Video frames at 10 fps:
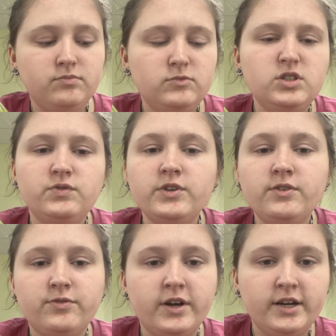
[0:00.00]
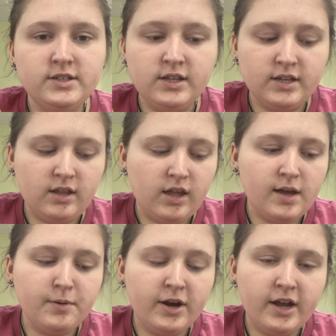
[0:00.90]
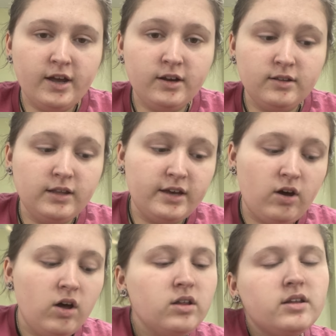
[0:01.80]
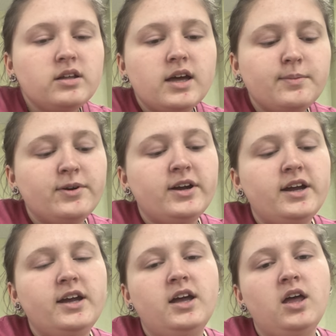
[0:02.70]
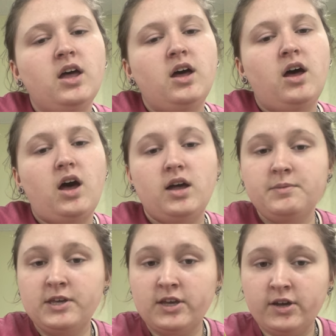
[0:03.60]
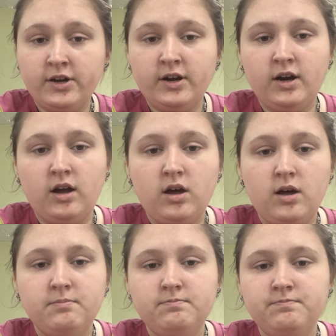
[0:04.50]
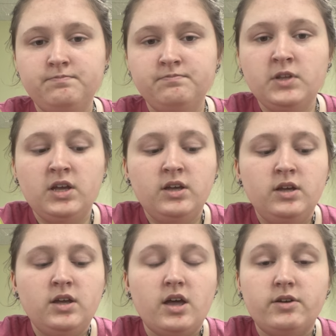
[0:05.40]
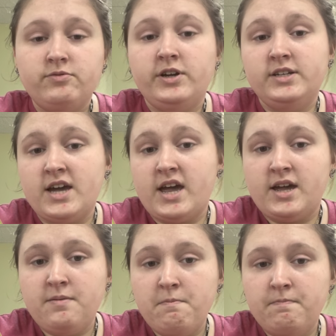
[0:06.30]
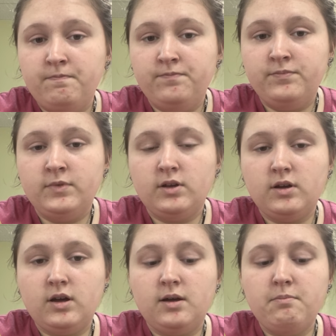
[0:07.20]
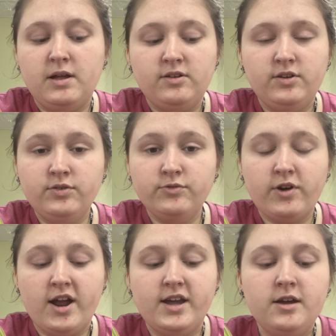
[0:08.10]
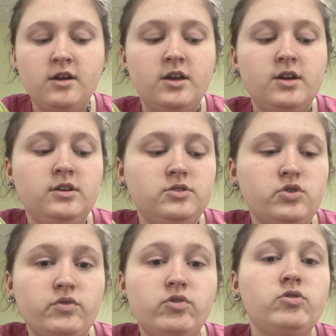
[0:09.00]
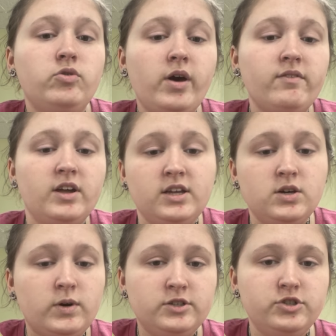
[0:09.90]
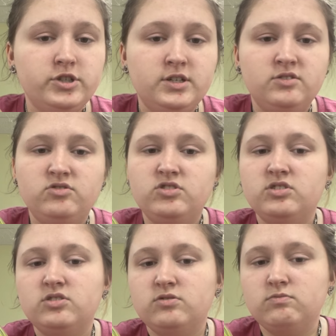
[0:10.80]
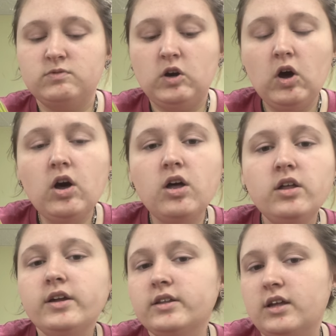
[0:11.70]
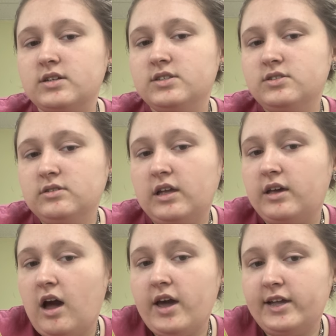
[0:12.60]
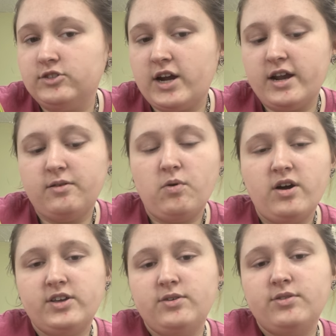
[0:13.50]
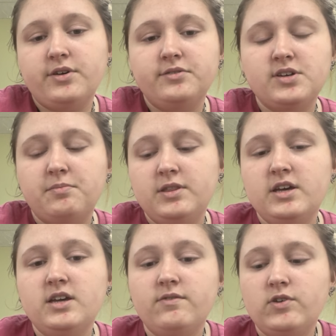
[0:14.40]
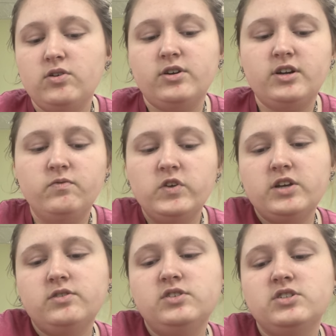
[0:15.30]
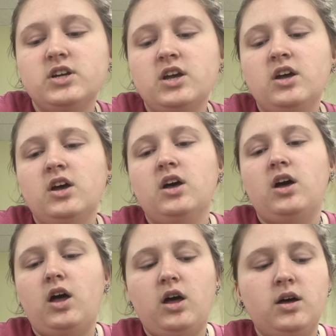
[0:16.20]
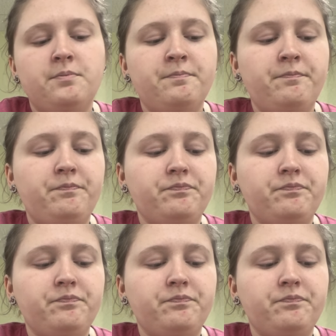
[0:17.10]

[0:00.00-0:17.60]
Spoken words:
just feel free to let the library, or like call the library. I'm here every day, Monday through Friday. So if you do have any questions, just call and let us, like, I can try to walk you through something if you're confused. And